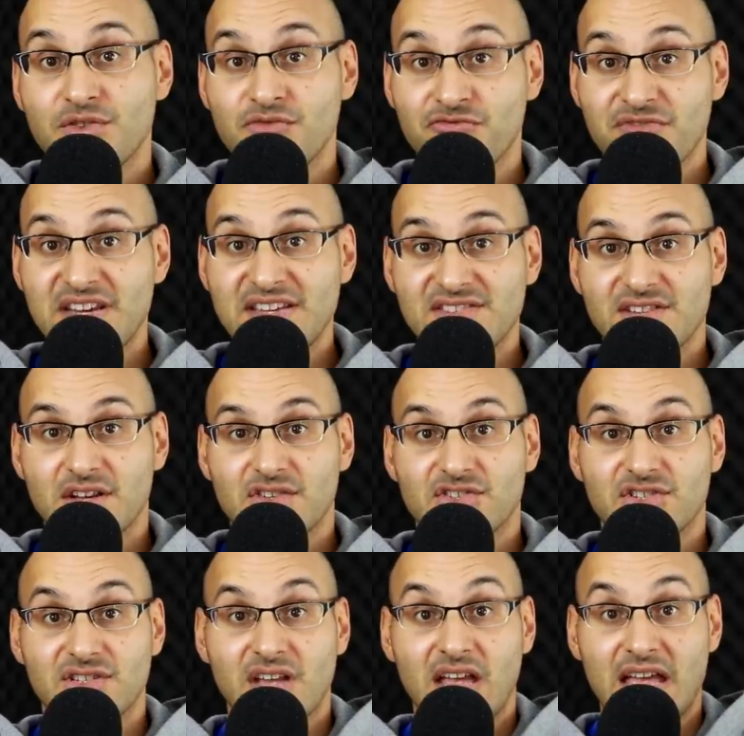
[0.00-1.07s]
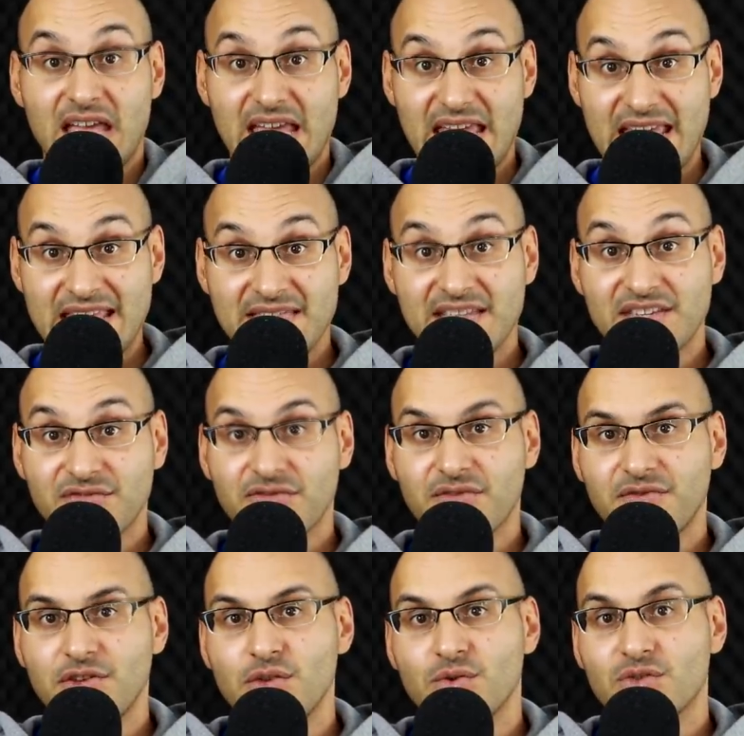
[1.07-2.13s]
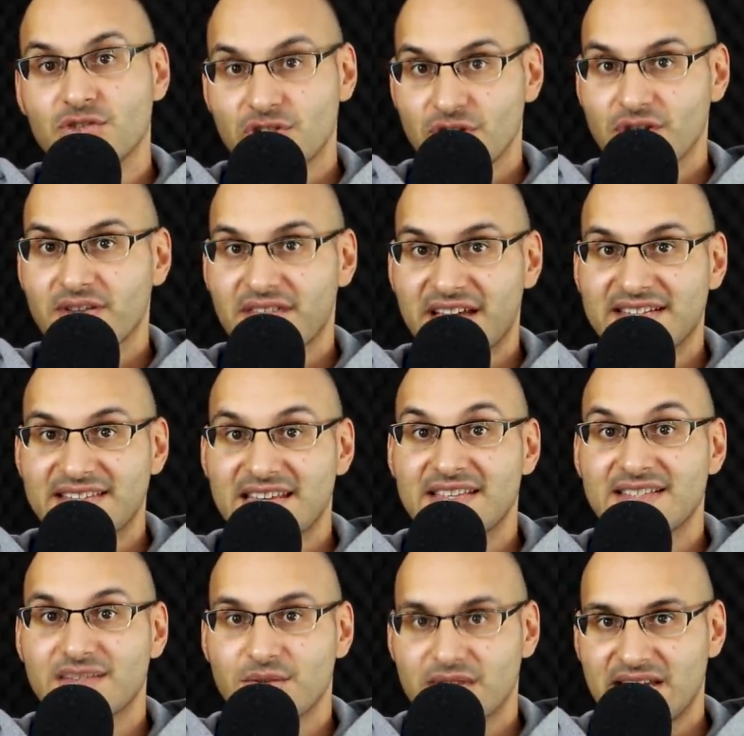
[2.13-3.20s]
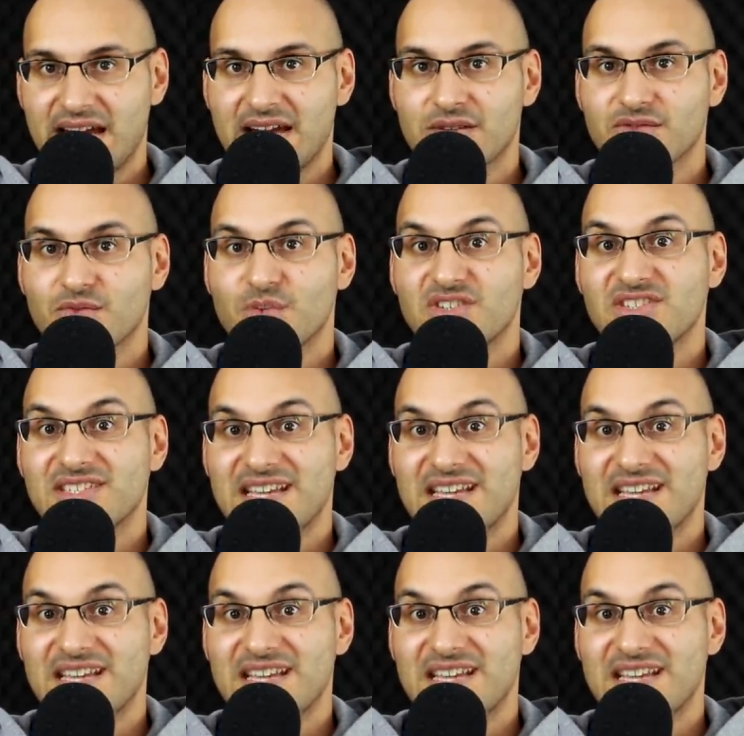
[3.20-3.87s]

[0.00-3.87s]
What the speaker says: the researchers in this review took that into account, which